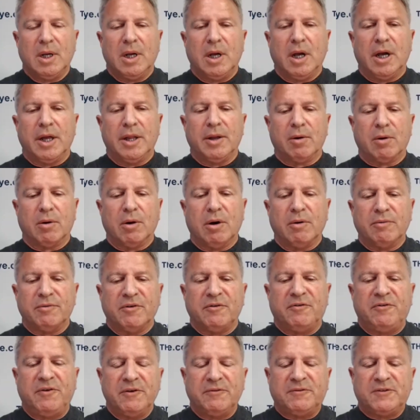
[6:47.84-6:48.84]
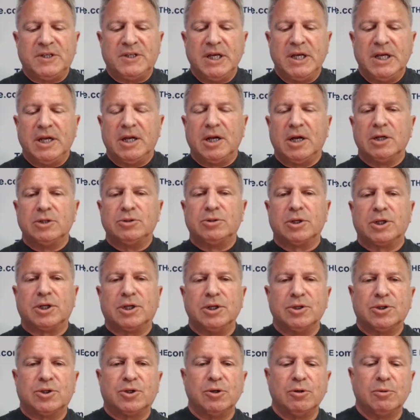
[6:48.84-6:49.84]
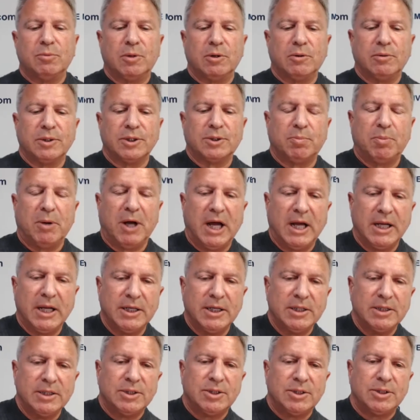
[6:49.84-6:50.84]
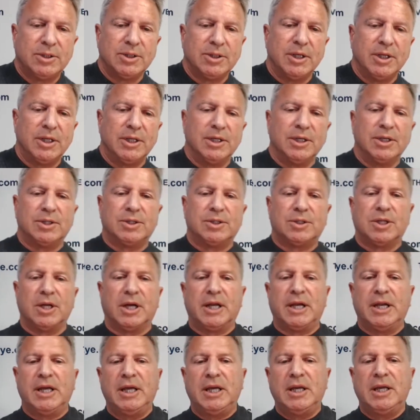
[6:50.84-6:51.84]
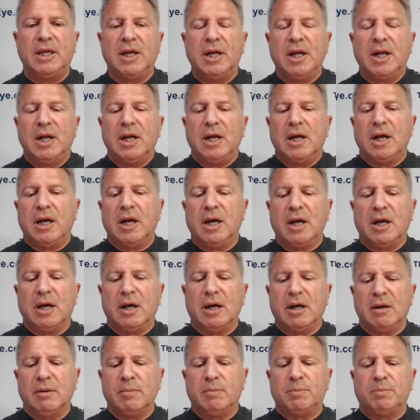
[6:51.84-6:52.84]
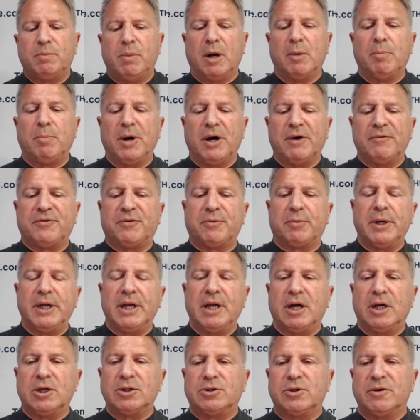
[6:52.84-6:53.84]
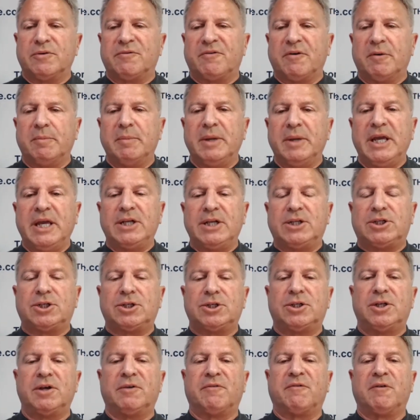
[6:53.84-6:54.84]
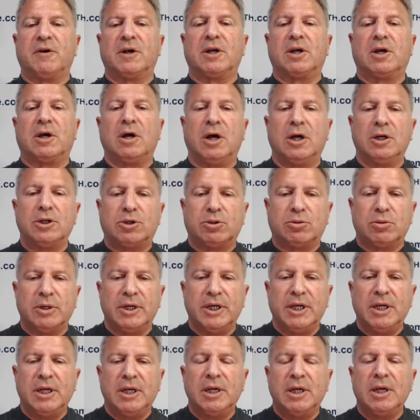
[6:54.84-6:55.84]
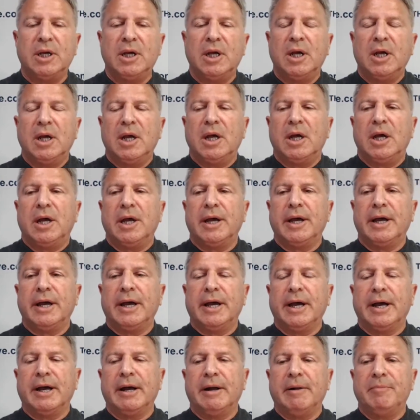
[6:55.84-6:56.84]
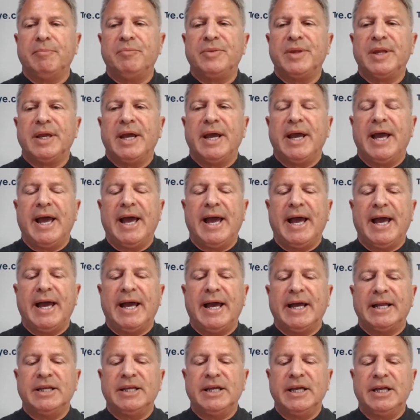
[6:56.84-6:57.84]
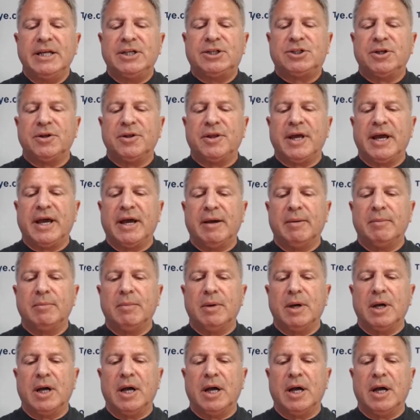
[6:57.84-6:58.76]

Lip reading: There were over 1,500 consumer respondents in the study, above 300 from each different country. And each of them